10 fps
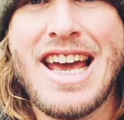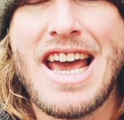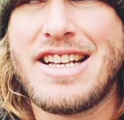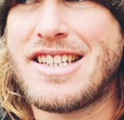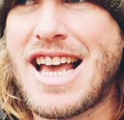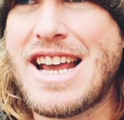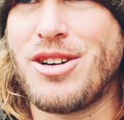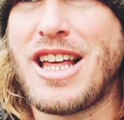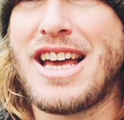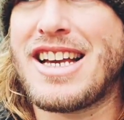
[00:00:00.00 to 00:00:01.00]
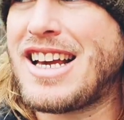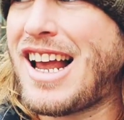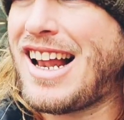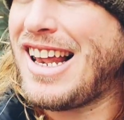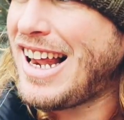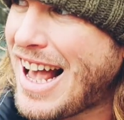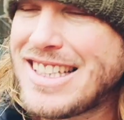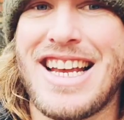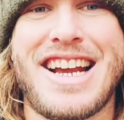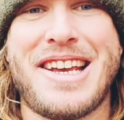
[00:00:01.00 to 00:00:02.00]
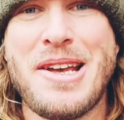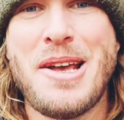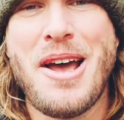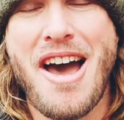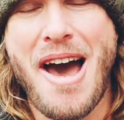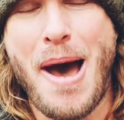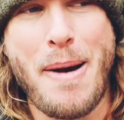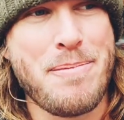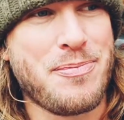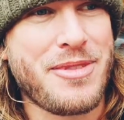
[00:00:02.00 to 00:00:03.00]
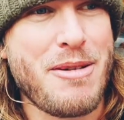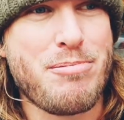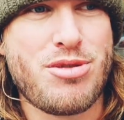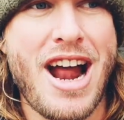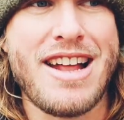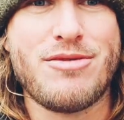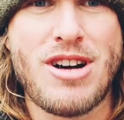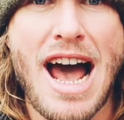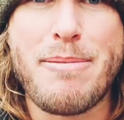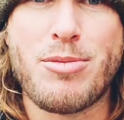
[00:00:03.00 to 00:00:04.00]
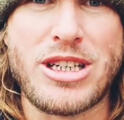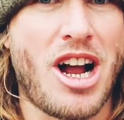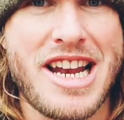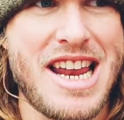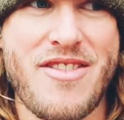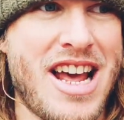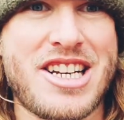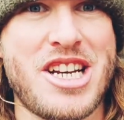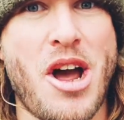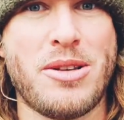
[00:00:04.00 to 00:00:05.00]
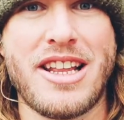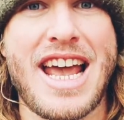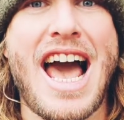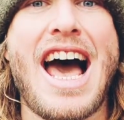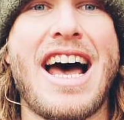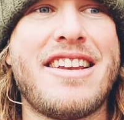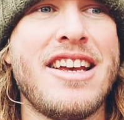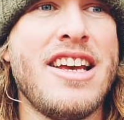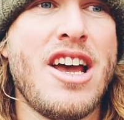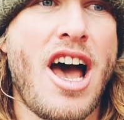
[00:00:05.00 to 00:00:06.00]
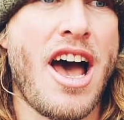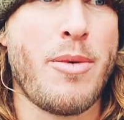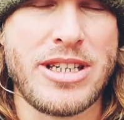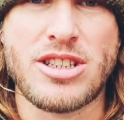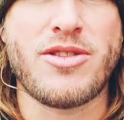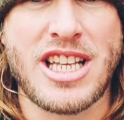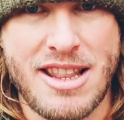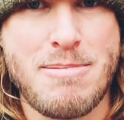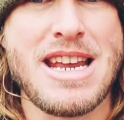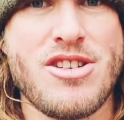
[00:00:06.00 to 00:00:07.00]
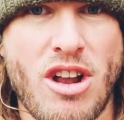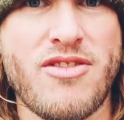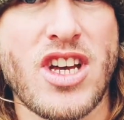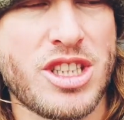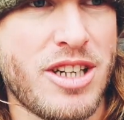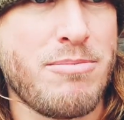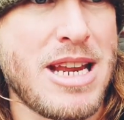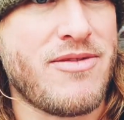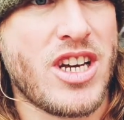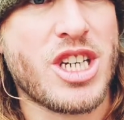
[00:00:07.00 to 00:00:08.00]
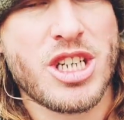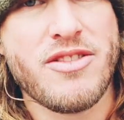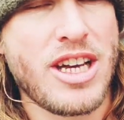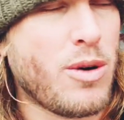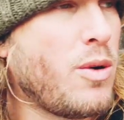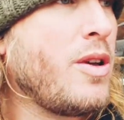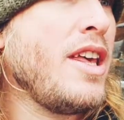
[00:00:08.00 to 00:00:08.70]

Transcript: It's a take on their classic Pret wrap, which I didn't even actually know that they had, which is obviously the meat version of it all.